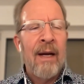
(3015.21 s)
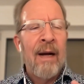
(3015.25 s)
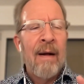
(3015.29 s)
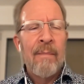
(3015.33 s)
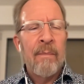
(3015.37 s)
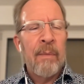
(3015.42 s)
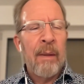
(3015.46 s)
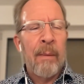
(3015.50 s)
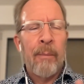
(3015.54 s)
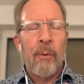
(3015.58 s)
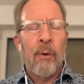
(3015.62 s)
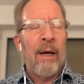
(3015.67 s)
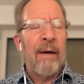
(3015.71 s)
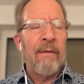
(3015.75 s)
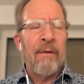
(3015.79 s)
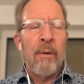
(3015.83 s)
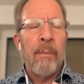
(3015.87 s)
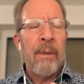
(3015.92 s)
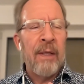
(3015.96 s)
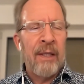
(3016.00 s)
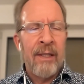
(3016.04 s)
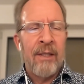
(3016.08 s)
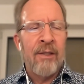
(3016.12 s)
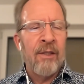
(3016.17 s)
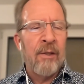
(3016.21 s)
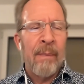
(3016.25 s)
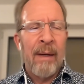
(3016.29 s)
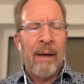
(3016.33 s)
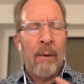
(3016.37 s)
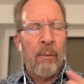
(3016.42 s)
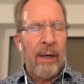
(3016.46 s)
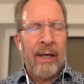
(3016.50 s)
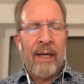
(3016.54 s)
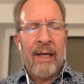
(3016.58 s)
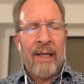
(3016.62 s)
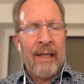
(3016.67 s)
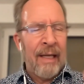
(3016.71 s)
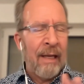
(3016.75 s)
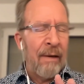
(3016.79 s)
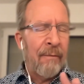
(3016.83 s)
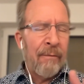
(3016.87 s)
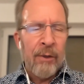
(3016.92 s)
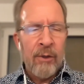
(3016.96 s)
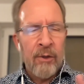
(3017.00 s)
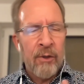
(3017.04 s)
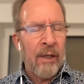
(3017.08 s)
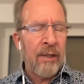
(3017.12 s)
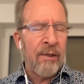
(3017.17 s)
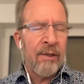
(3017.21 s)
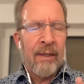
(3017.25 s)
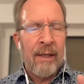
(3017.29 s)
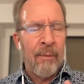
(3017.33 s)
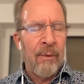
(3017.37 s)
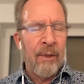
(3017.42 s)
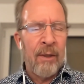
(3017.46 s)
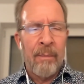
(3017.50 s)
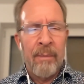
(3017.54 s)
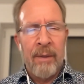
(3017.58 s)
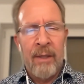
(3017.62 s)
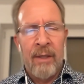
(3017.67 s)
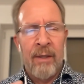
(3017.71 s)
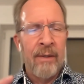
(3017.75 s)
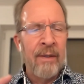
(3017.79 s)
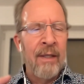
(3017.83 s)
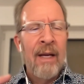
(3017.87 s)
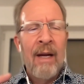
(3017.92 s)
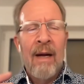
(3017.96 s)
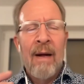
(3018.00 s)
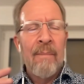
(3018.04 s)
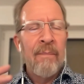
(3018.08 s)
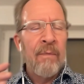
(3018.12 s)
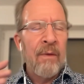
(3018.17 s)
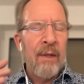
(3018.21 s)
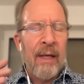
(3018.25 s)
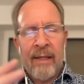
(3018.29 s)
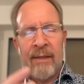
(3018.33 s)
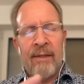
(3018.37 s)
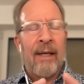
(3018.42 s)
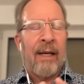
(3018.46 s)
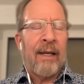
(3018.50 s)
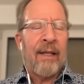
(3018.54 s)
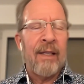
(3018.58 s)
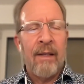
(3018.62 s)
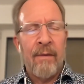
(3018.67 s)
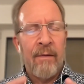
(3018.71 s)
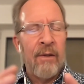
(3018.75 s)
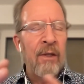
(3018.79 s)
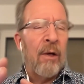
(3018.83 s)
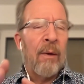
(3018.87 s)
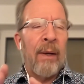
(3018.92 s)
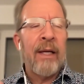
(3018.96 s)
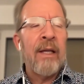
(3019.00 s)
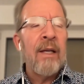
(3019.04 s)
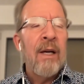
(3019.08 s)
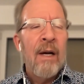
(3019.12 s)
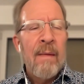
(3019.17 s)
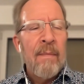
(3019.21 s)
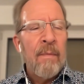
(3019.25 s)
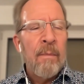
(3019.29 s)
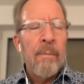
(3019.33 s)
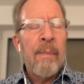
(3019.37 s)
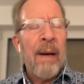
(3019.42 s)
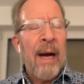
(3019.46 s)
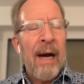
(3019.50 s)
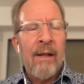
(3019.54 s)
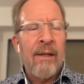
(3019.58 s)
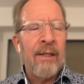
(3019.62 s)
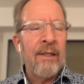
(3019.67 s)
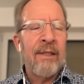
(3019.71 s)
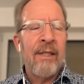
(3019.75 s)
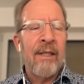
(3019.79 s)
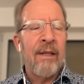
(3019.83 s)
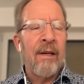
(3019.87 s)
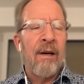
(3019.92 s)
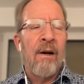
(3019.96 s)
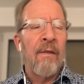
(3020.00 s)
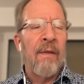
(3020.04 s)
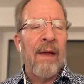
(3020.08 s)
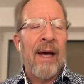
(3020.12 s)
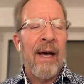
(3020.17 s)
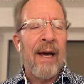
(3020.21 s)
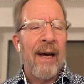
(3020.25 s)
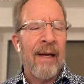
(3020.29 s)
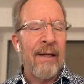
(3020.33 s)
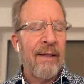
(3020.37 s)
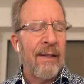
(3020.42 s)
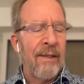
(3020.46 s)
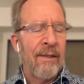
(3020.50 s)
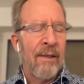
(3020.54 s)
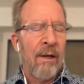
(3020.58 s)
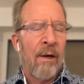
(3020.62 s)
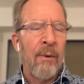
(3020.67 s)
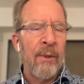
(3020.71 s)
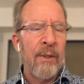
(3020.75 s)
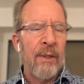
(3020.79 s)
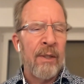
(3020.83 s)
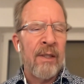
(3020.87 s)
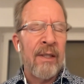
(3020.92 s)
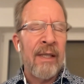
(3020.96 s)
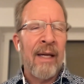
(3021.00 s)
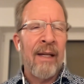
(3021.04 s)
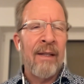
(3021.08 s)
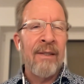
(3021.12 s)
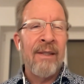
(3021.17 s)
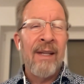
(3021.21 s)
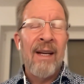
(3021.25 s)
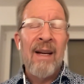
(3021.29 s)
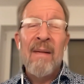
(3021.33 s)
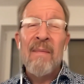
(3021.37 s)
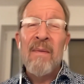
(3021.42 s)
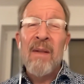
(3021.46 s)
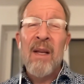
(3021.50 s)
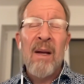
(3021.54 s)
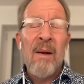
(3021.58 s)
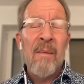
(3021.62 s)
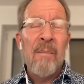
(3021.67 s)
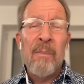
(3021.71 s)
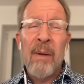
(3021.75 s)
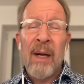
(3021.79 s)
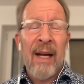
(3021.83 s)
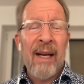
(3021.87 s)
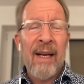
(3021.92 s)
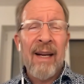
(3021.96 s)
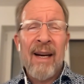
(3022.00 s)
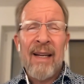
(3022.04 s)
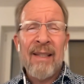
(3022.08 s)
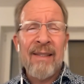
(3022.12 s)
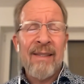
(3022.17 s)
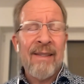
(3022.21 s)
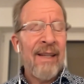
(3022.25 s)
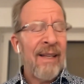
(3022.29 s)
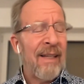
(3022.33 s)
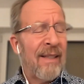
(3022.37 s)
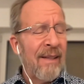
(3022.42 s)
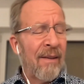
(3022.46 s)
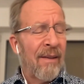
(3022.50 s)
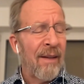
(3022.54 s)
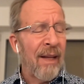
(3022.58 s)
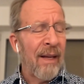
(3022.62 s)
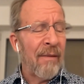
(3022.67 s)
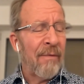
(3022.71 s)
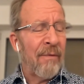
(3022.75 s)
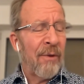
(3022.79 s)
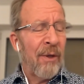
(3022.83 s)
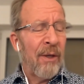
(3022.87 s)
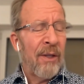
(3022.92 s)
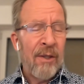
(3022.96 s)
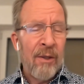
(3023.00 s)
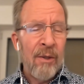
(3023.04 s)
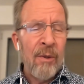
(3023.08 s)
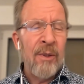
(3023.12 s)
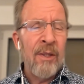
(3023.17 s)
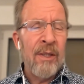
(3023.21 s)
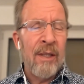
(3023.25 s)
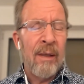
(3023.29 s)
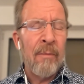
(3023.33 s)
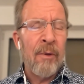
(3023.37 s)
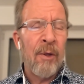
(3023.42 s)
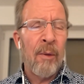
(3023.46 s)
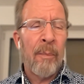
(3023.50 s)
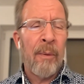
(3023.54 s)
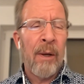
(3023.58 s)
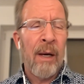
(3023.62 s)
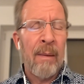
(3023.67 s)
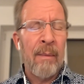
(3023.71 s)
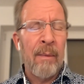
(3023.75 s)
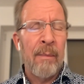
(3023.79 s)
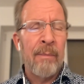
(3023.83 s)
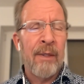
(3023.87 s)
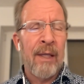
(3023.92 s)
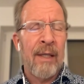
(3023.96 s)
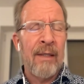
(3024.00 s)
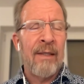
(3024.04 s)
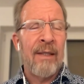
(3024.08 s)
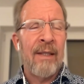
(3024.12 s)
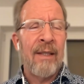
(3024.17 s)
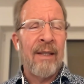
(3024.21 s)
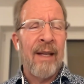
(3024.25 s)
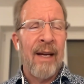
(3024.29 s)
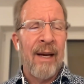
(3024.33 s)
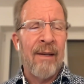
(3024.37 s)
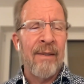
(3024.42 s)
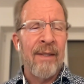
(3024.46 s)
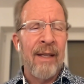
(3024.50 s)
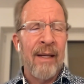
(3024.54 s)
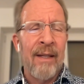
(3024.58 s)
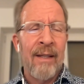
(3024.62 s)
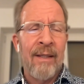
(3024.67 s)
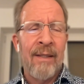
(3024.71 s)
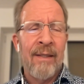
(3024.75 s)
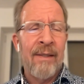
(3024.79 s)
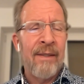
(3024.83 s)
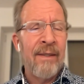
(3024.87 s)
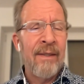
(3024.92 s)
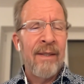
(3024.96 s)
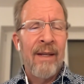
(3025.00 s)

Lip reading: people have opinions about what kind of infrastructure they want to build. The executive, like balancing all that is always a challenge. But I got to say that like for a huge number of the problems I see nowadays,